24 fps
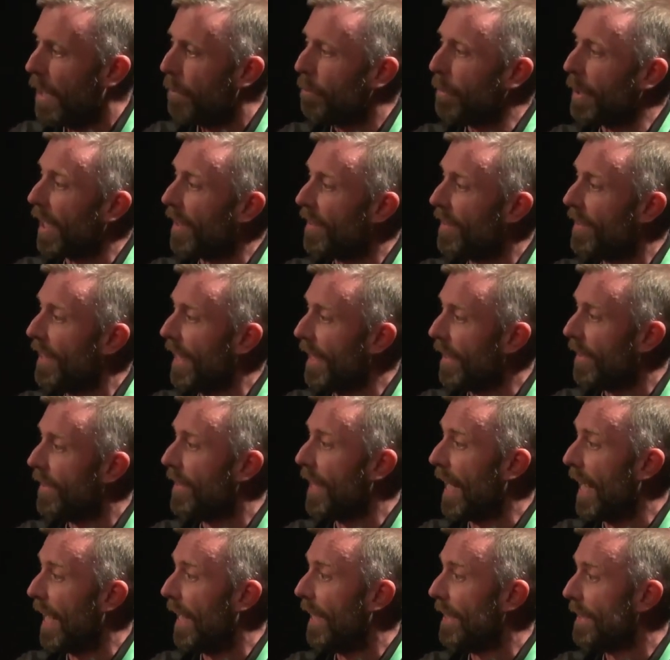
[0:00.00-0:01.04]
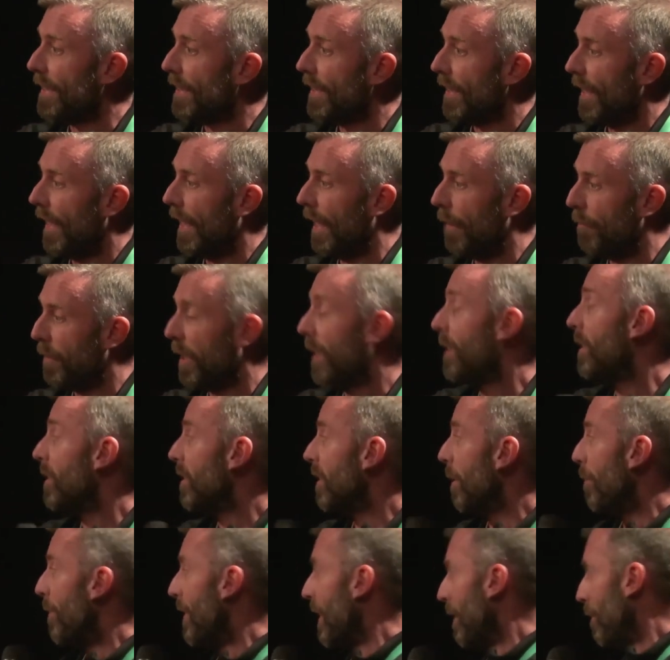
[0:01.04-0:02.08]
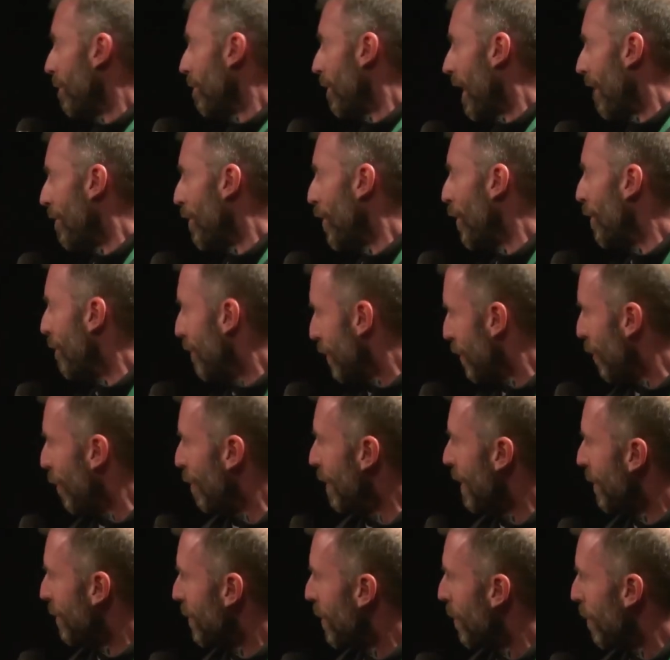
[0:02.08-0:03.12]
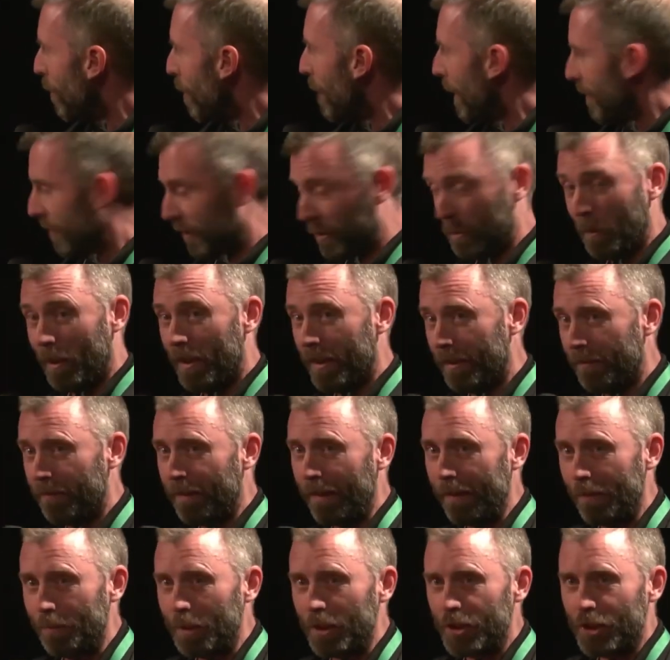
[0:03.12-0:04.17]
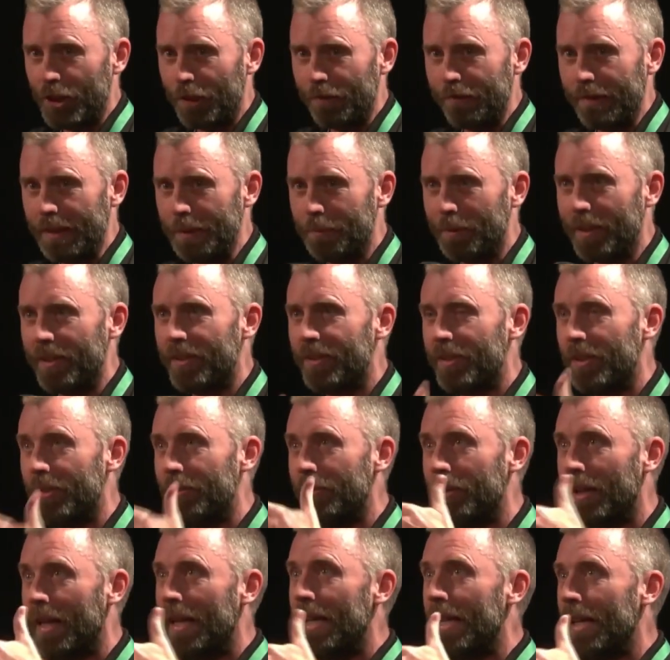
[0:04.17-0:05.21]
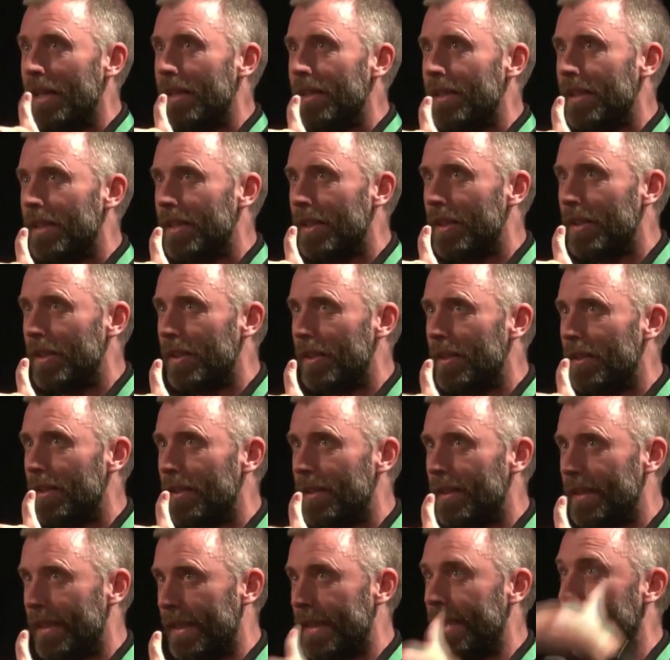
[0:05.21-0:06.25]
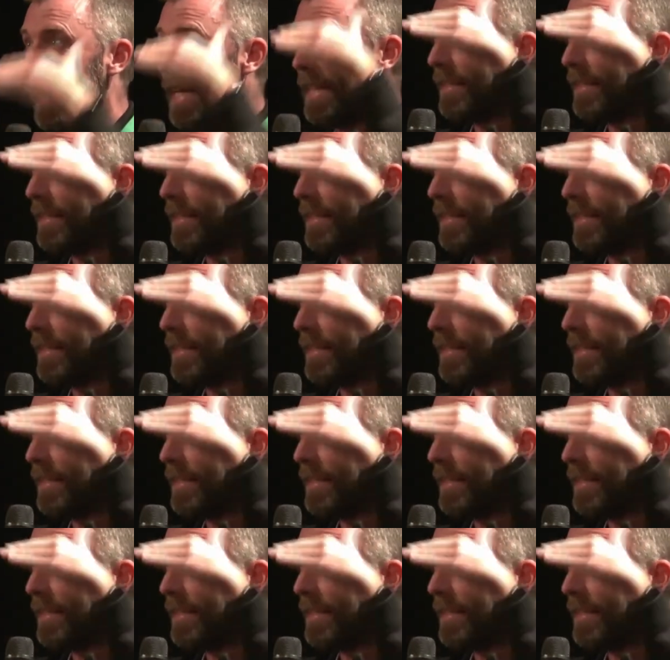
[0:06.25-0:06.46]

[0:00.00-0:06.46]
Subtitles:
But I think that, and this is something I've heard Vittorio talk about as well and very much agree with, you, yes,